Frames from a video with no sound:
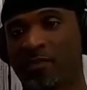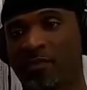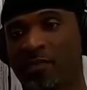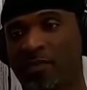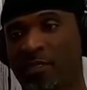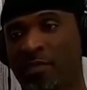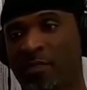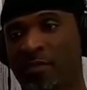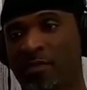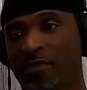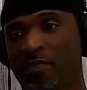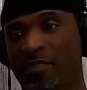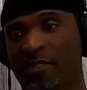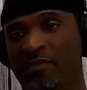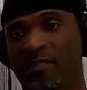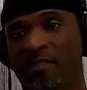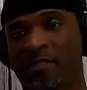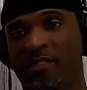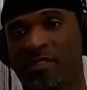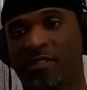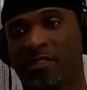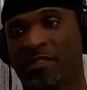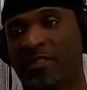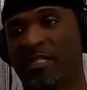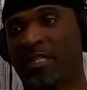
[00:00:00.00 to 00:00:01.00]
You know, even
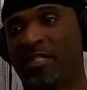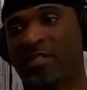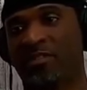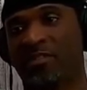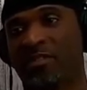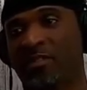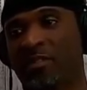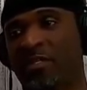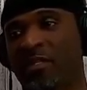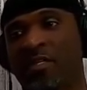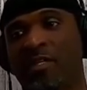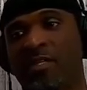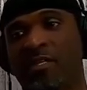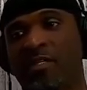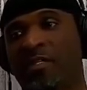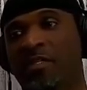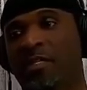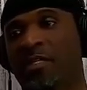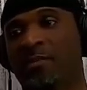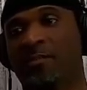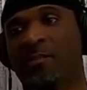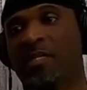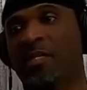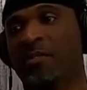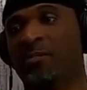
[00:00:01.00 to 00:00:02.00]
to this day, she
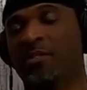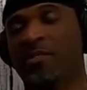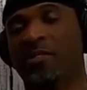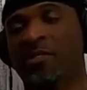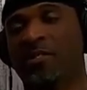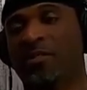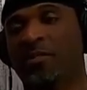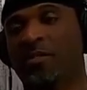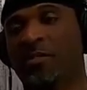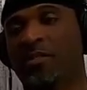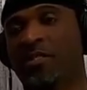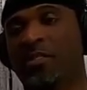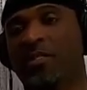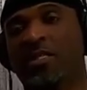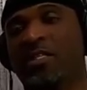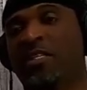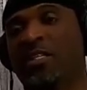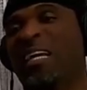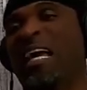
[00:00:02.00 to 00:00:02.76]
like, mom, you don't have to work.